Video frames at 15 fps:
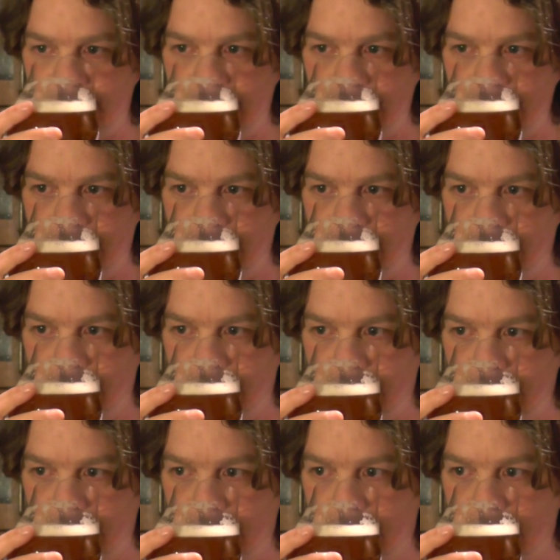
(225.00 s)

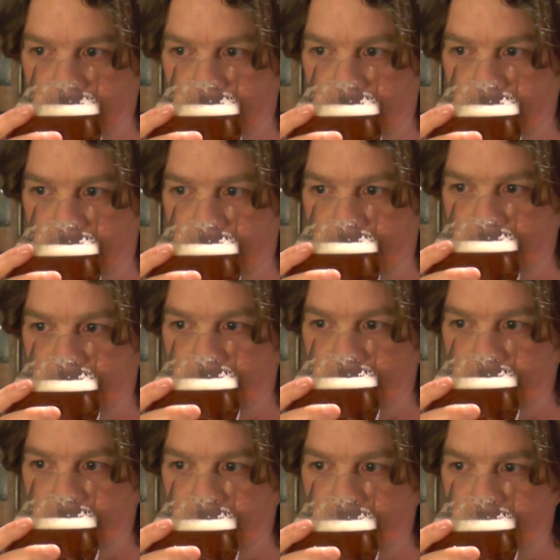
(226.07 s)

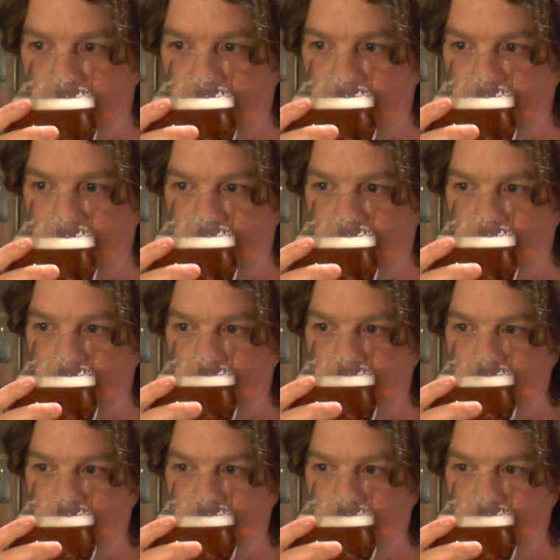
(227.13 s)
No one is speaking in this clip.